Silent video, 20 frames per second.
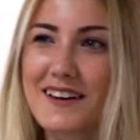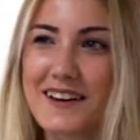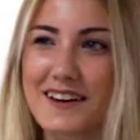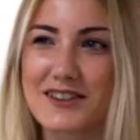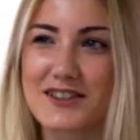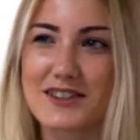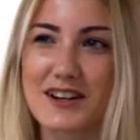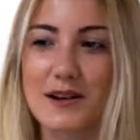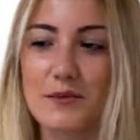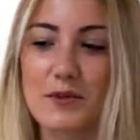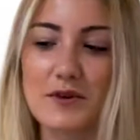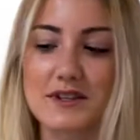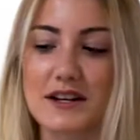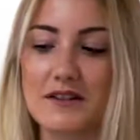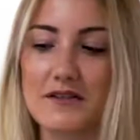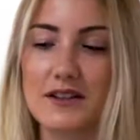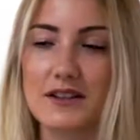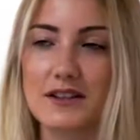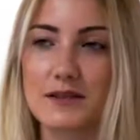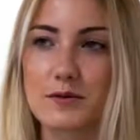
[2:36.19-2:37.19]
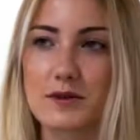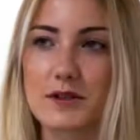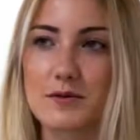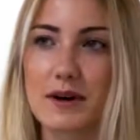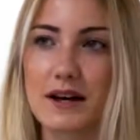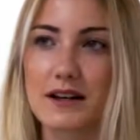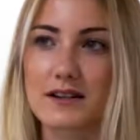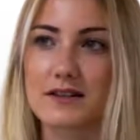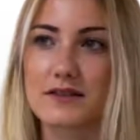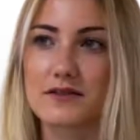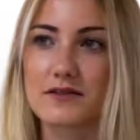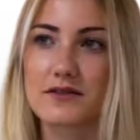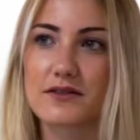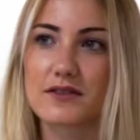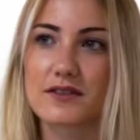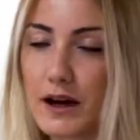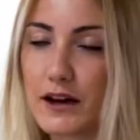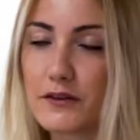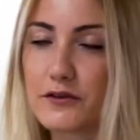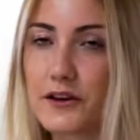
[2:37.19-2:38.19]
It just kind of puts everything into perspective.
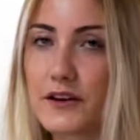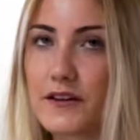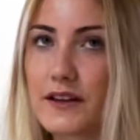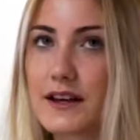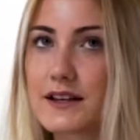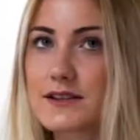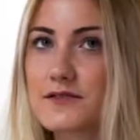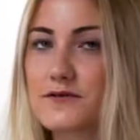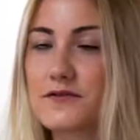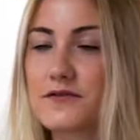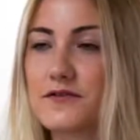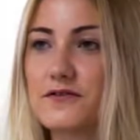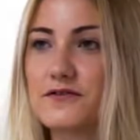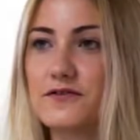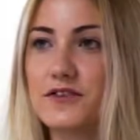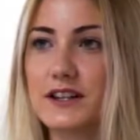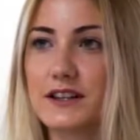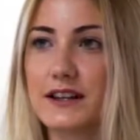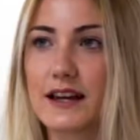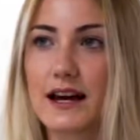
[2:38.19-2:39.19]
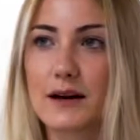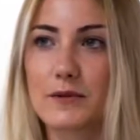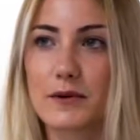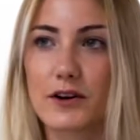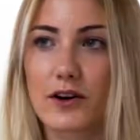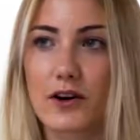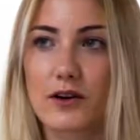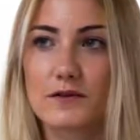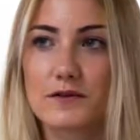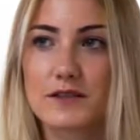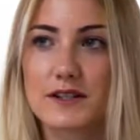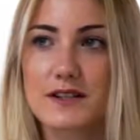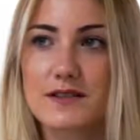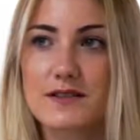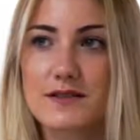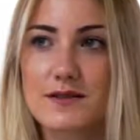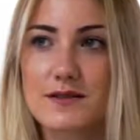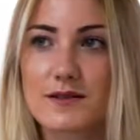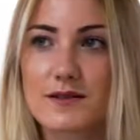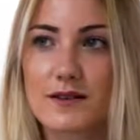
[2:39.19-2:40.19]
I feel like it's really helped my
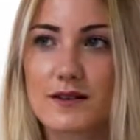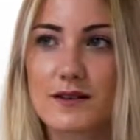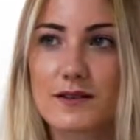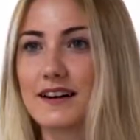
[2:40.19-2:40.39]
confidence.